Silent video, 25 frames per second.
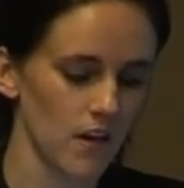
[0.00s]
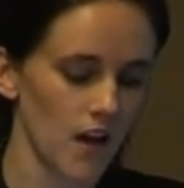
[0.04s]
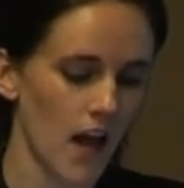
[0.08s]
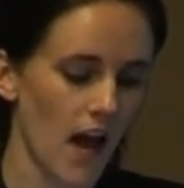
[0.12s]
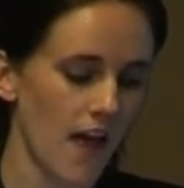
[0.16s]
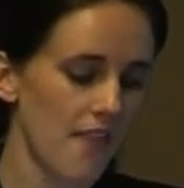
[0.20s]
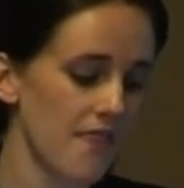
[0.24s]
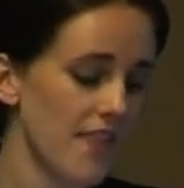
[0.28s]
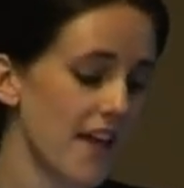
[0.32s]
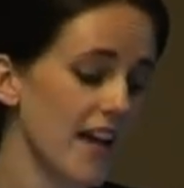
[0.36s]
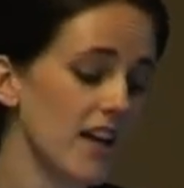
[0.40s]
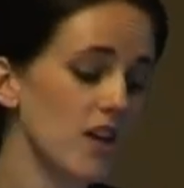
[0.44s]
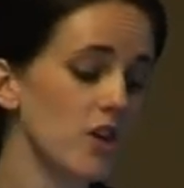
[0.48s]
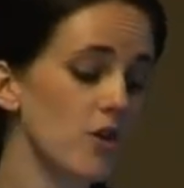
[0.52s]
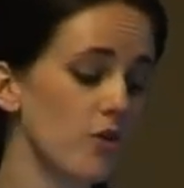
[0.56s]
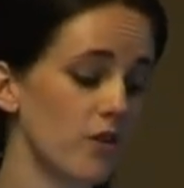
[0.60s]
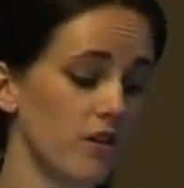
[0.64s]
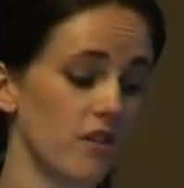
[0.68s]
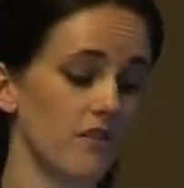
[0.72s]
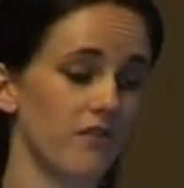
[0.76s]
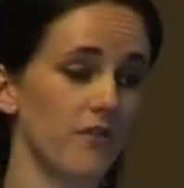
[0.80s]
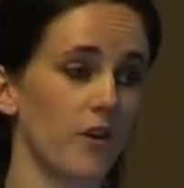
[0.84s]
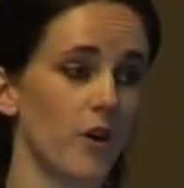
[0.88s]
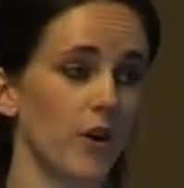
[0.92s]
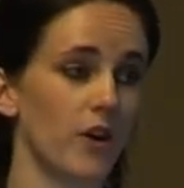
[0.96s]
And then you can
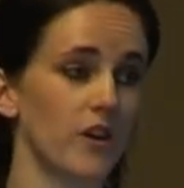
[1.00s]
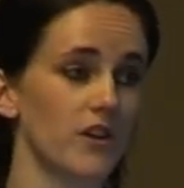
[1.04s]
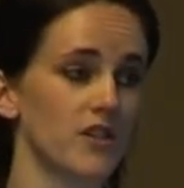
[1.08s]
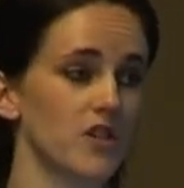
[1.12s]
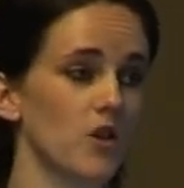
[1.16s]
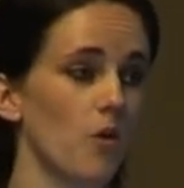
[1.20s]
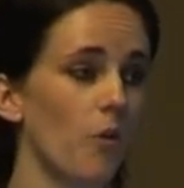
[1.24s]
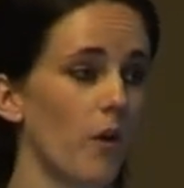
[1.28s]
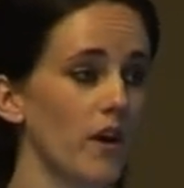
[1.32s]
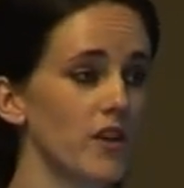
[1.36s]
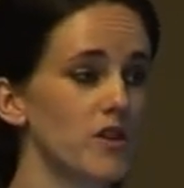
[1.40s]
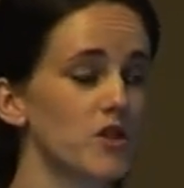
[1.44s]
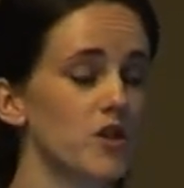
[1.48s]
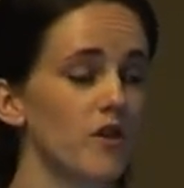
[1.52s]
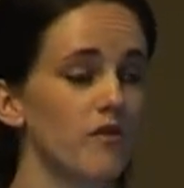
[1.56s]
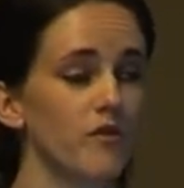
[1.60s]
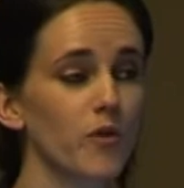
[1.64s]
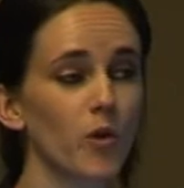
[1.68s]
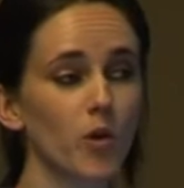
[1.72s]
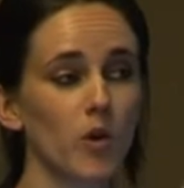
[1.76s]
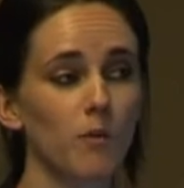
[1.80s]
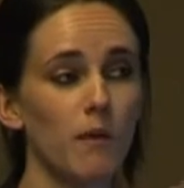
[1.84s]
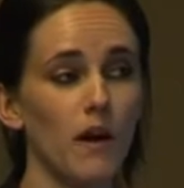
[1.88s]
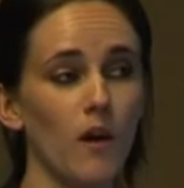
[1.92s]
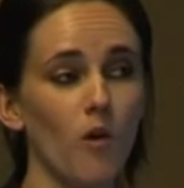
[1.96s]
focus. So once you've
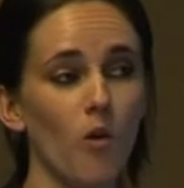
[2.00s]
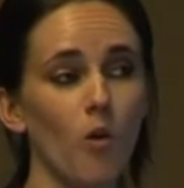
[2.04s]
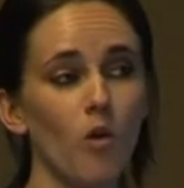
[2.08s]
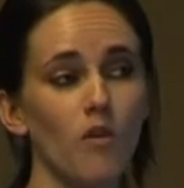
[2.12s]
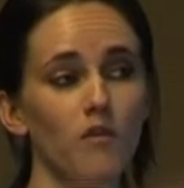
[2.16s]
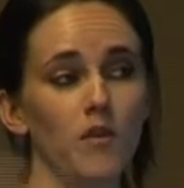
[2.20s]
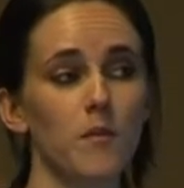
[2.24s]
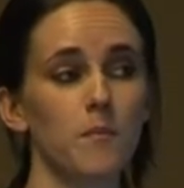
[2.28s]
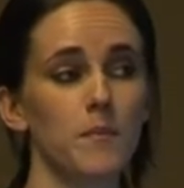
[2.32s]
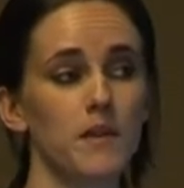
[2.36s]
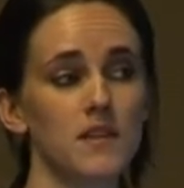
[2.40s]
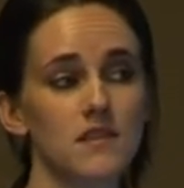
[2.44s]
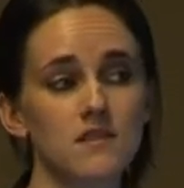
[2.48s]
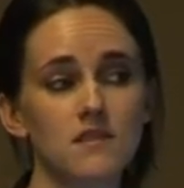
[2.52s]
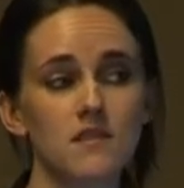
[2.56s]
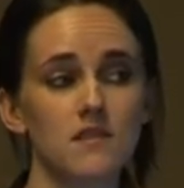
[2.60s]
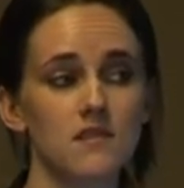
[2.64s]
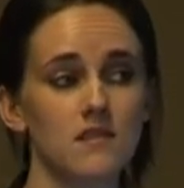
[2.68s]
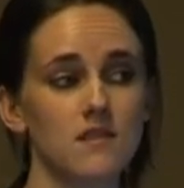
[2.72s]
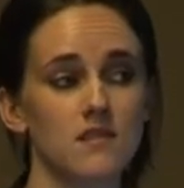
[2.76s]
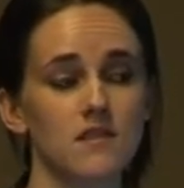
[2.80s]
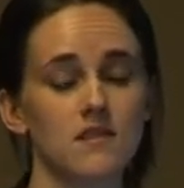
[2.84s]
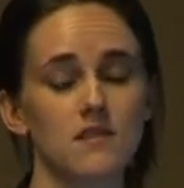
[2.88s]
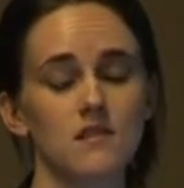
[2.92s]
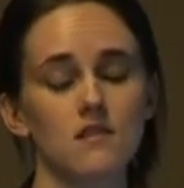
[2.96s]
thought about all of the
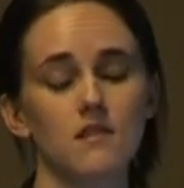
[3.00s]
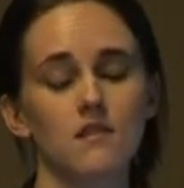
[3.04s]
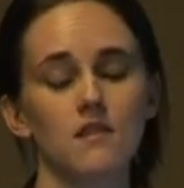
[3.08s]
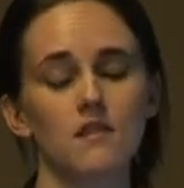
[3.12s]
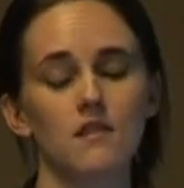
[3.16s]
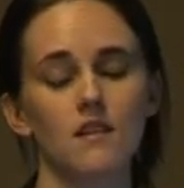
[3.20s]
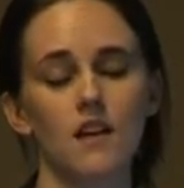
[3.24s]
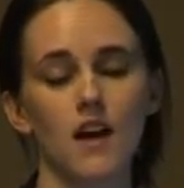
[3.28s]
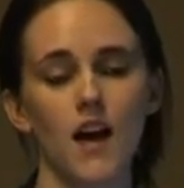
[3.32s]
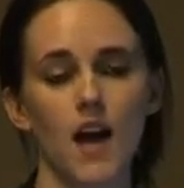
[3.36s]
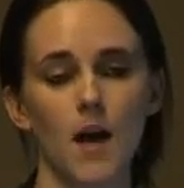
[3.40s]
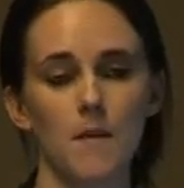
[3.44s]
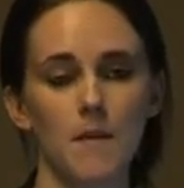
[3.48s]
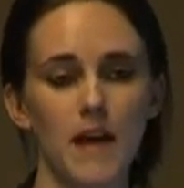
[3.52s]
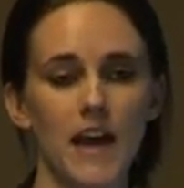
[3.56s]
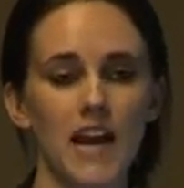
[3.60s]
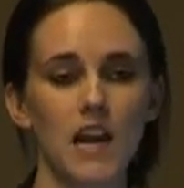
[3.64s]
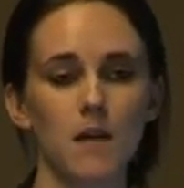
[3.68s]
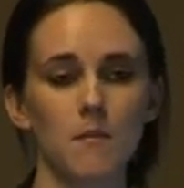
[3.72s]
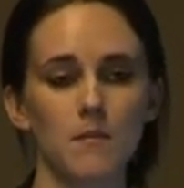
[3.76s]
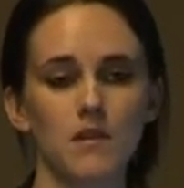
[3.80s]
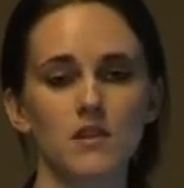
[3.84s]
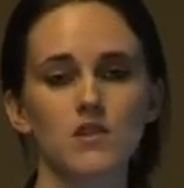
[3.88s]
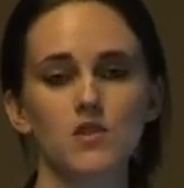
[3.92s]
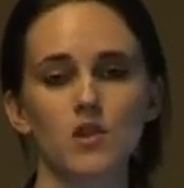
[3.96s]
business
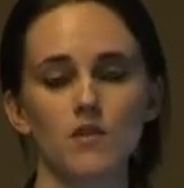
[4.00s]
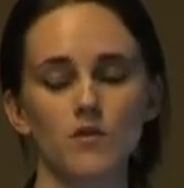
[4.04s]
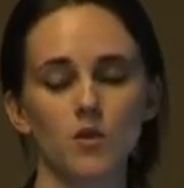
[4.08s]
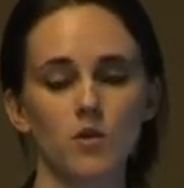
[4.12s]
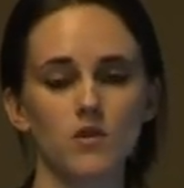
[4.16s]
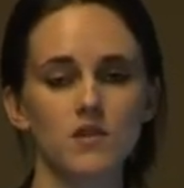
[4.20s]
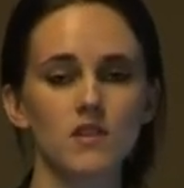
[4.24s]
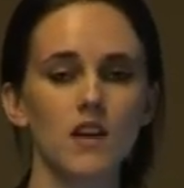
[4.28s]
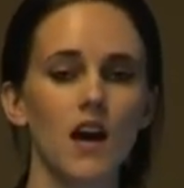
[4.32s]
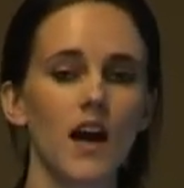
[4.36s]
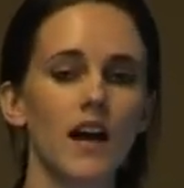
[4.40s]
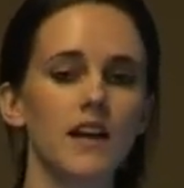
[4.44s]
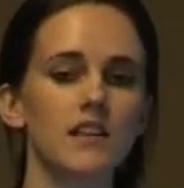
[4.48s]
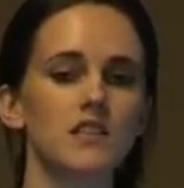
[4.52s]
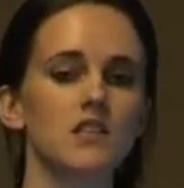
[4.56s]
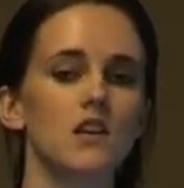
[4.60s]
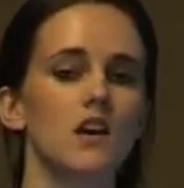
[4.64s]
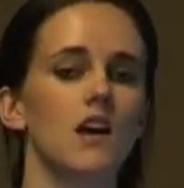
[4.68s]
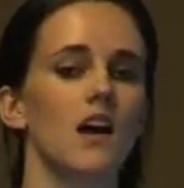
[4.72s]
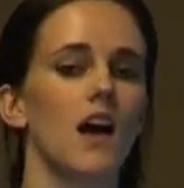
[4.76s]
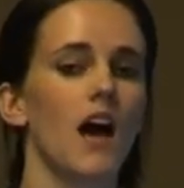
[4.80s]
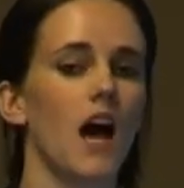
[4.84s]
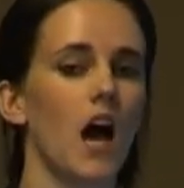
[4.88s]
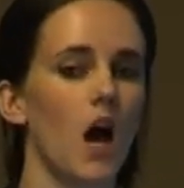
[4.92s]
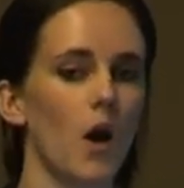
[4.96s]
elements of your site,
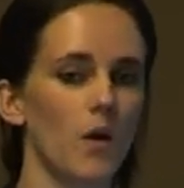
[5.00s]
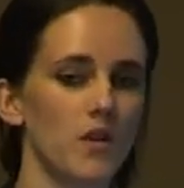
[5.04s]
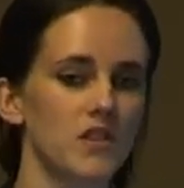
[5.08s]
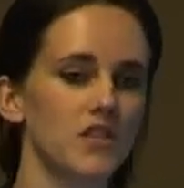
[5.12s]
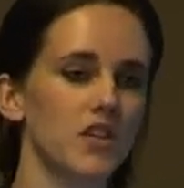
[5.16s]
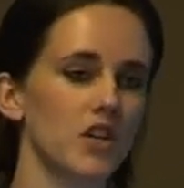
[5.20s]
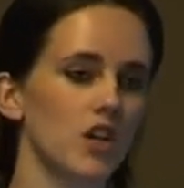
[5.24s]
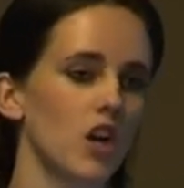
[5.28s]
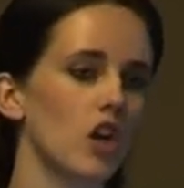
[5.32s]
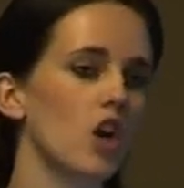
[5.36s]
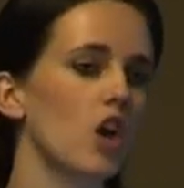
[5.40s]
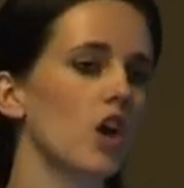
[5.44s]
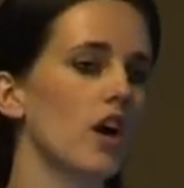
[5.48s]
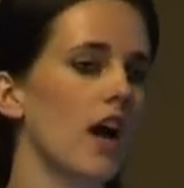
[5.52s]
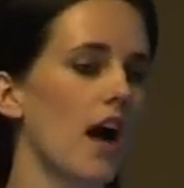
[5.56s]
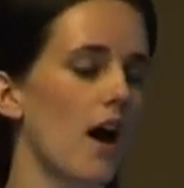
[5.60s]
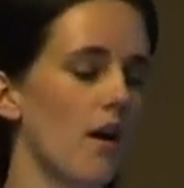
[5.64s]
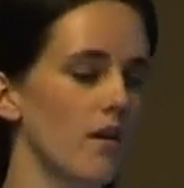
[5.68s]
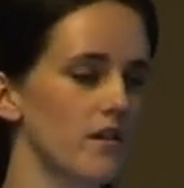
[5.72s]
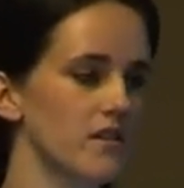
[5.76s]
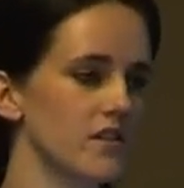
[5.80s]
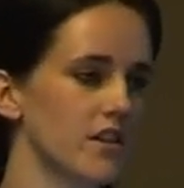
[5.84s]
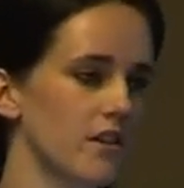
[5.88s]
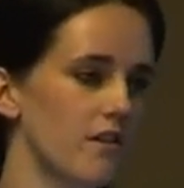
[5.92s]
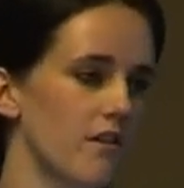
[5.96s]
how it's going to look, how
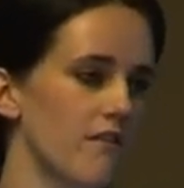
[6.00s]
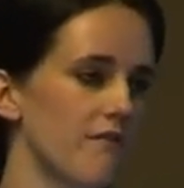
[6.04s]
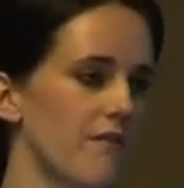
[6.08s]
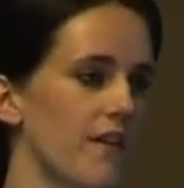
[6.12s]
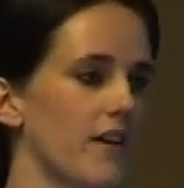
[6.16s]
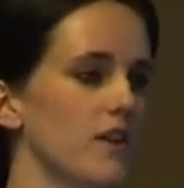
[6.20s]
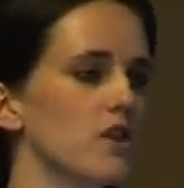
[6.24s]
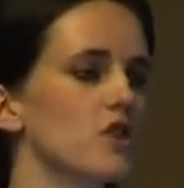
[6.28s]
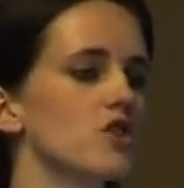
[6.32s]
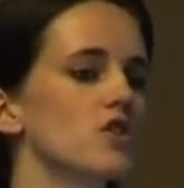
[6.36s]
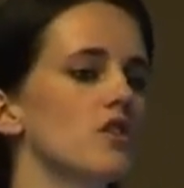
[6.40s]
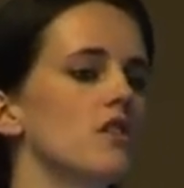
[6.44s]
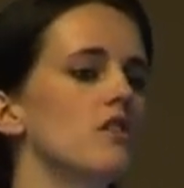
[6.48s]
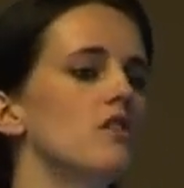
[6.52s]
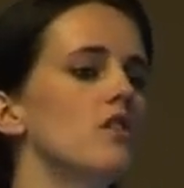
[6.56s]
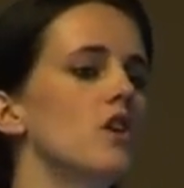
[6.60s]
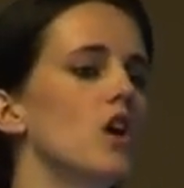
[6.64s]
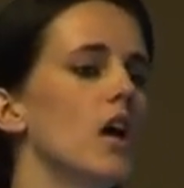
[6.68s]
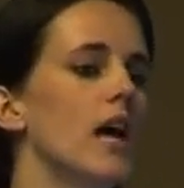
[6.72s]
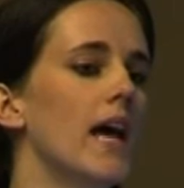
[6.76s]
it's going to function,